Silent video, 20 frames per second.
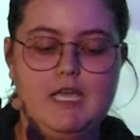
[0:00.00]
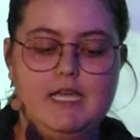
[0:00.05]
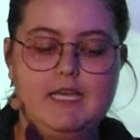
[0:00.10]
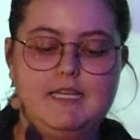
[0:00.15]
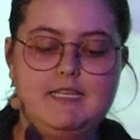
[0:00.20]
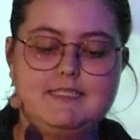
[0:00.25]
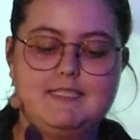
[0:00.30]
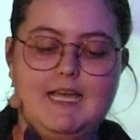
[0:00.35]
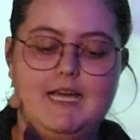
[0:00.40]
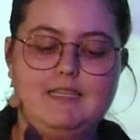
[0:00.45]

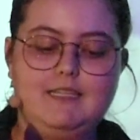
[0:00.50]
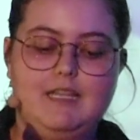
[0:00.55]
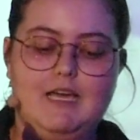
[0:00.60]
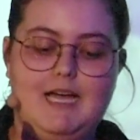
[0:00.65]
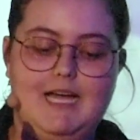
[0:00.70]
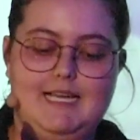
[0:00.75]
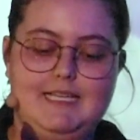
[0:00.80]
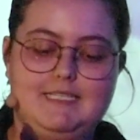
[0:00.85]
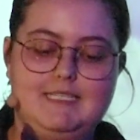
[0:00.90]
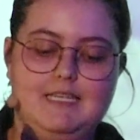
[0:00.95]
It is our
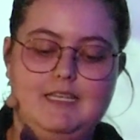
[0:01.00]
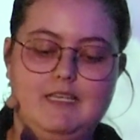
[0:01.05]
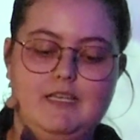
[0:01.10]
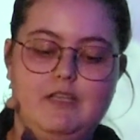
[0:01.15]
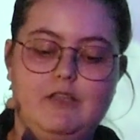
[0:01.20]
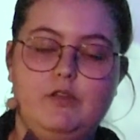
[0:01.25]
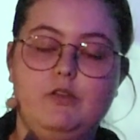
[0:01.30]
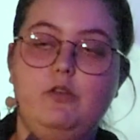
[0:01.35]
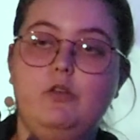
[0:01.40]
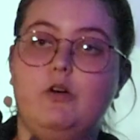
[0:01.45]
light,
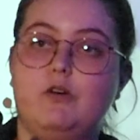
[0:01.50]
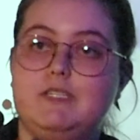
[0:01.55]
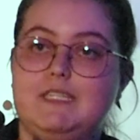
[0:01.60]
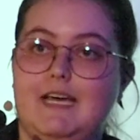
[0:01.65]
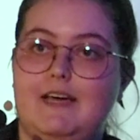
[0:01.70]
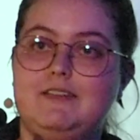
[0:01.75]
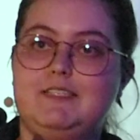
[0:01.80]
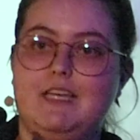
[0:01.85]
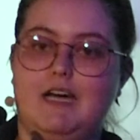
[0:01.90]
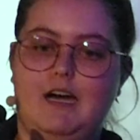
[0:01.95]
not
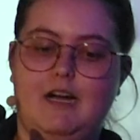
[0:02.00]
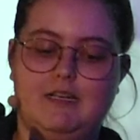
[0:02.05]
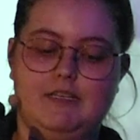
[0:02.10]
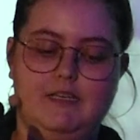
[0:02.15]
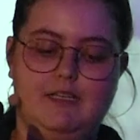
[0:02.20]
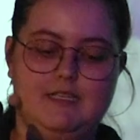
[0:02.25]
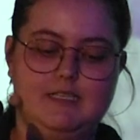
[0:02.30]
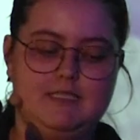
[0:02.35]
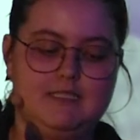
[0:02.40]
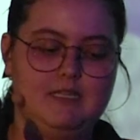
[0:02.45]
our
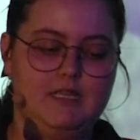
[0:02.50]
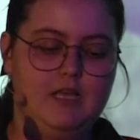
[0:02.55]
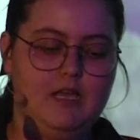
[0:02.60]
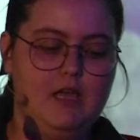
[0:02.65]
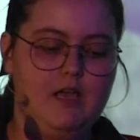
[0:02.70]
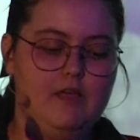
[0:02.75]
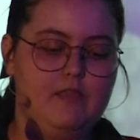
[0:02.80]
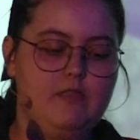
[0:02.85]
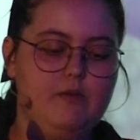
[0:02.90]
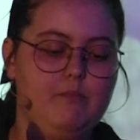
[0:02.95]
darkness,
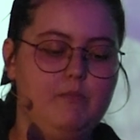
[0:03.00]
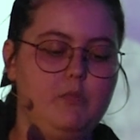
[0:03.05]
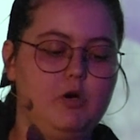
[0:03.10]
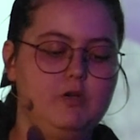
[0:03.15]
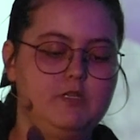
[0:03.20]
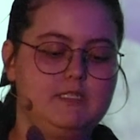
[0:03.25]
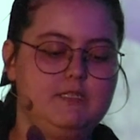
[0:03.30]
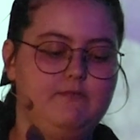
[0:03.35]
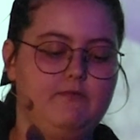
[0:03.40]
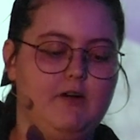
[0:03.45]
that
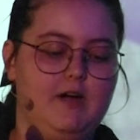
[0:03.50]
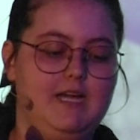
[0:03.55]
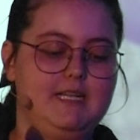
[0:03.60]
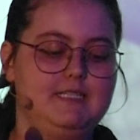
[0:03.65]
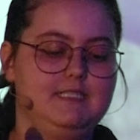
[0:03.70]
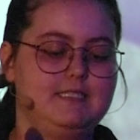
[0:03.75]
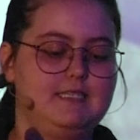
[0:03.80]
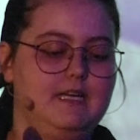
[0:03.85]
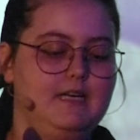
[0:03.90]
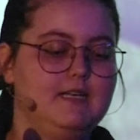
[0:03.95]
most
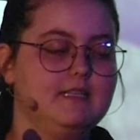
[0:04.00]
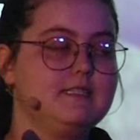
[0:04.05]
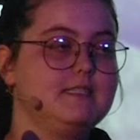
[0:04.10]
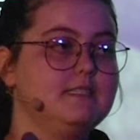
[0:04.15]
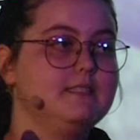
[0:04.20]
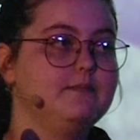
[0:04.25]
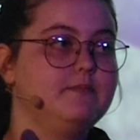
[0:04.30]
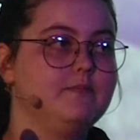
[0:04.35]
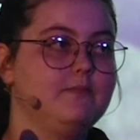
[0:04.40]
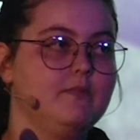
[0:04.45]
frightens us.
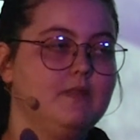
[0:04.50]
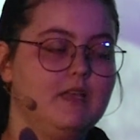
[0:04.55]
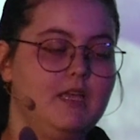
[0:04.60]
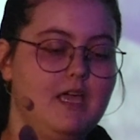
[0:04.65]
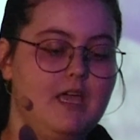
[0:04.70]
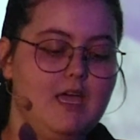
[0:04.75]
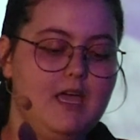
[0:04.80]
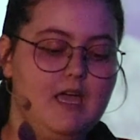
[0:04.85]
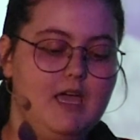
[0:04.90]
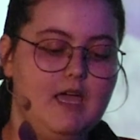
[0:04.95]

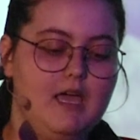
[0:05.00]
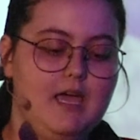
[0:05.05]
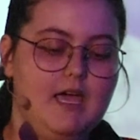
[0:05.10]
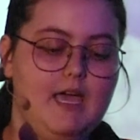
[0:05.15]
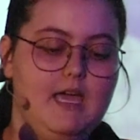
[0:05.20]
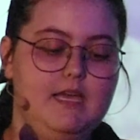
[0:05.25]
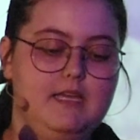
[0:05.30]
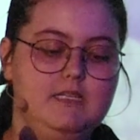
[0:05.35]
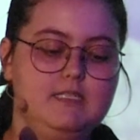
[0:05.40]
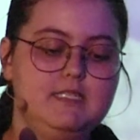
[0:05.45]

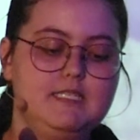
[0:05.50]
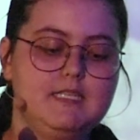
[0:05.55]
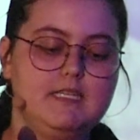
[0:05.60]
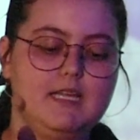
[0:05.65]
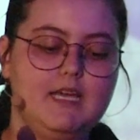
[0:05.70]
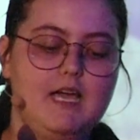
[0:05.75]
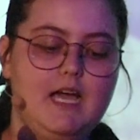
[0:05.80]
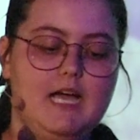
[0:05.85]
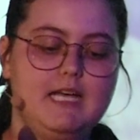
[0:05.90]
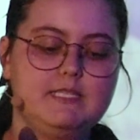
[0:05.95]
And
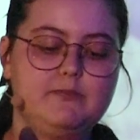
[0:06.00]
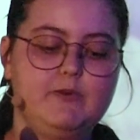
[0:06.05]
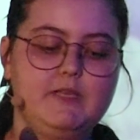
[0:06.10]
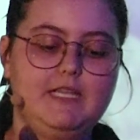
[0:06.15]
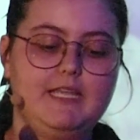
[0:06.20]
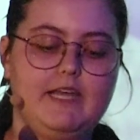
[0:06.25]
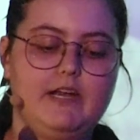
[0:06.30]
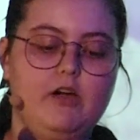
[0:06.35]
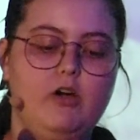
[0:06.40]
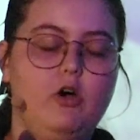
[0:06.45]
as we
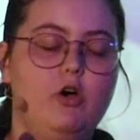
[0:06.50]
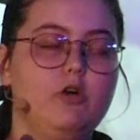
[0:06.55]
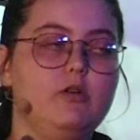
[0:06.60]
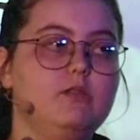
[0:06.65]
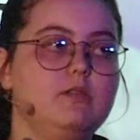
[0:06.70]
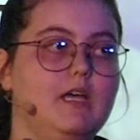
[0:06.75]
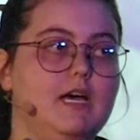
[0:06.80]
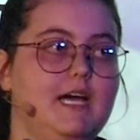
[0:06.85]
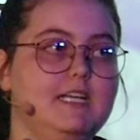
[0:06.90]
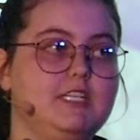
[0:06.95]
let our
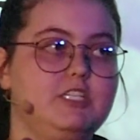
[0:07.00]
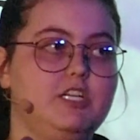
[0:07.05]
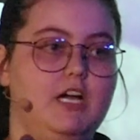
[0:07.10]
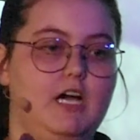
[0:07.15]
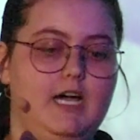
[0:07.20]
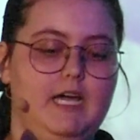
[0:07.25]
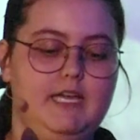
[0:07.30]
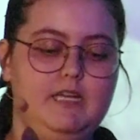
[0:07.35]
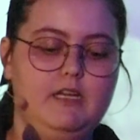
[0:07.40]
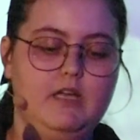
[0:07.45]
own light
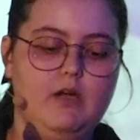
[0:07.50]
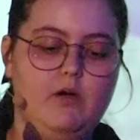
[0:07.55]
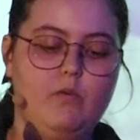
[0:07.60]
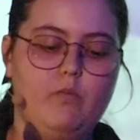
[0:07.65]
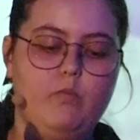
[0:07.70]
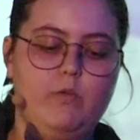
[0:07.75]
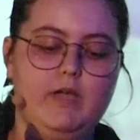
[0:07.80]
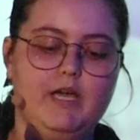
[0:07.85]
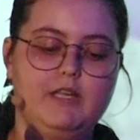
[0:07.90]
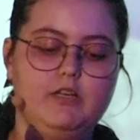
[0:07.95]
shine,
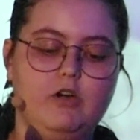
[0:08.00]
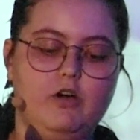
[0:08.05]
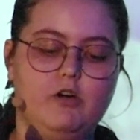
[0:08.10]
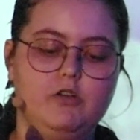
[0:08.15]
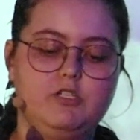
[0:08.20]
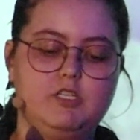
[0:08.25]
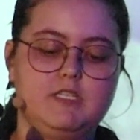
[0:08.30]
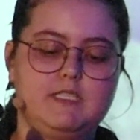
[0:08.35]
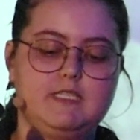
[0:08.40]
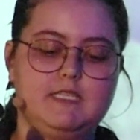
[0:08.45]
we
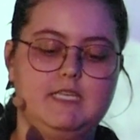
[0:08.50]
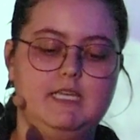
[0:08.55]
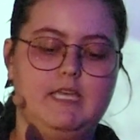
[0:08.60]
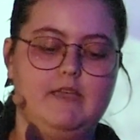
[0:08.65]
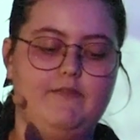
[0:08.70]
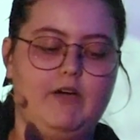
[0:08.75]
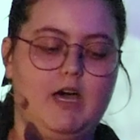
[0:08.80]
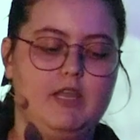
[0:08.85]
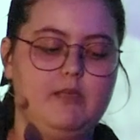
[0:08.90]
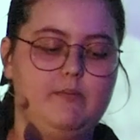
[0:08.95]
unconsciously
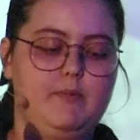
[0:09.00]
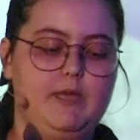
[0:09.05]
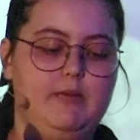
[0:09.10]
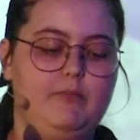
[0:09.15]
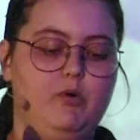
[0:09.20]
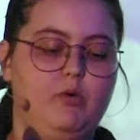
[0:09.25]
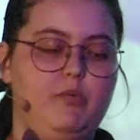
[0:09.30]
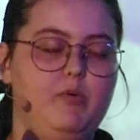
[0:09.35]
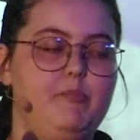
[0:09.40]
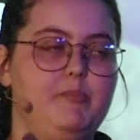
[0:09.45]
give other
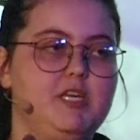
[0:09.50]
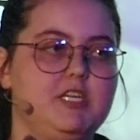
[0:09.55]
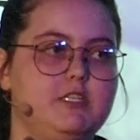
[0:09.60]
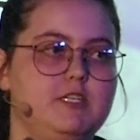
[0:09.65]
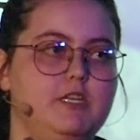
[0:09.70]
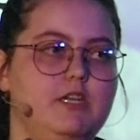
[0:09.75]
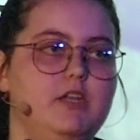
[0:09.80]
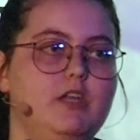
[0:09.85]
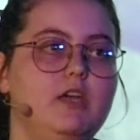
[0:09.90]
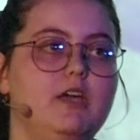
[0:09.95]
people
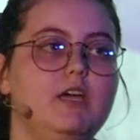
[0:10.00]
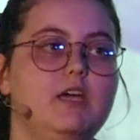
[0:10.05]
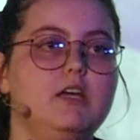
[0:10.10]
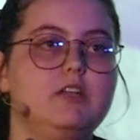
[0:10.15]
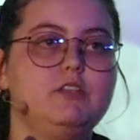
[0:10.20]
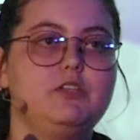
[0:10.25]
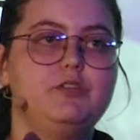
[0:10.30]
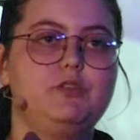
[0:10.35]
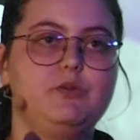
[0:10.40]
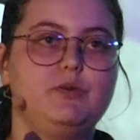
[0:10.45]
permission
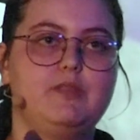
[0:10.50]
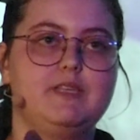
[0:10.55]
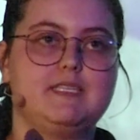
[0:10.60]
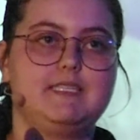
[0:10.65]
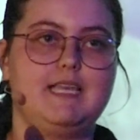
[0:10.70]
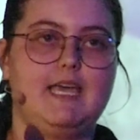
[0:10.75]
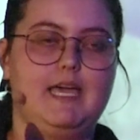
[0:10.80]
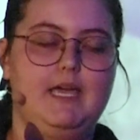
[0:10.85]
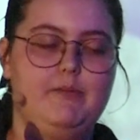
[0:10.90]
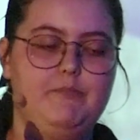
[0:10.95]
to do the
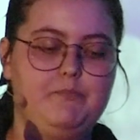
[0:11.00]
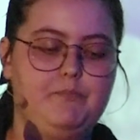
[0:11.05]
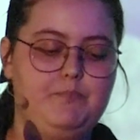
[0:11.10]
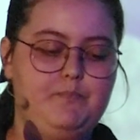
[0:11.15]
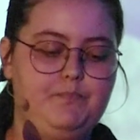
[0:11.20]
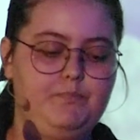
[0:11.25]
same.